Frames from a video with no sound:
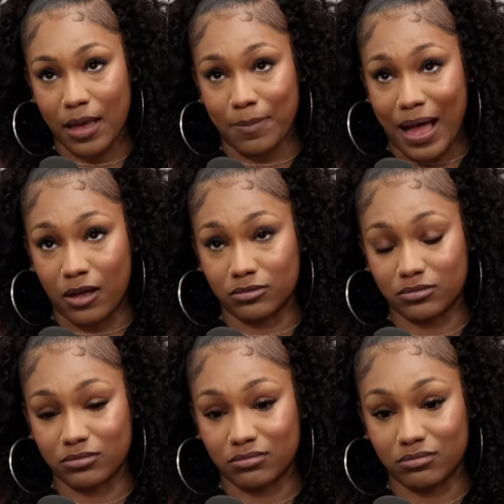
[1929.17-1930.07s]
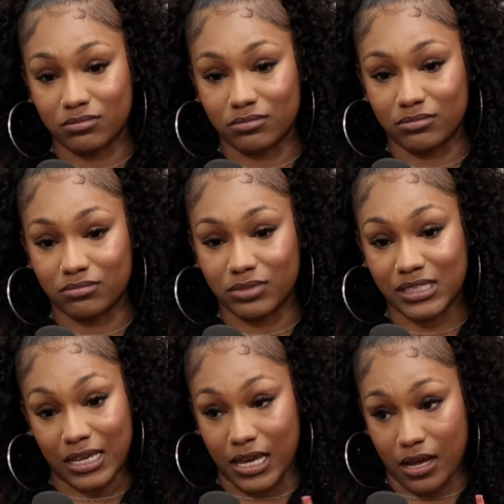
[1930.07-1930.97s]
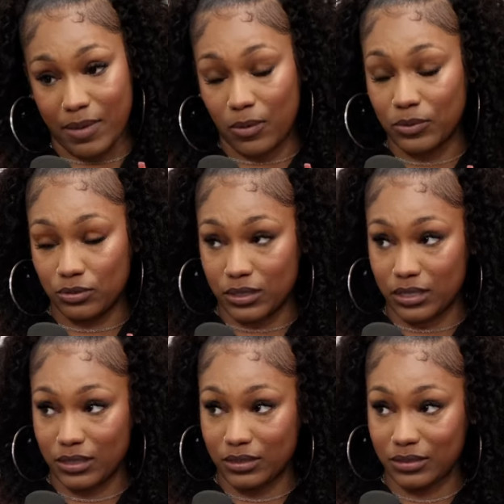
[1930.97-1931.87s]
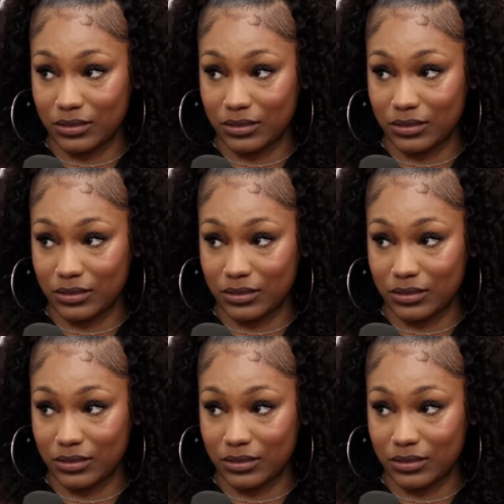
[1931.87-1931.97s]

about singing, about music?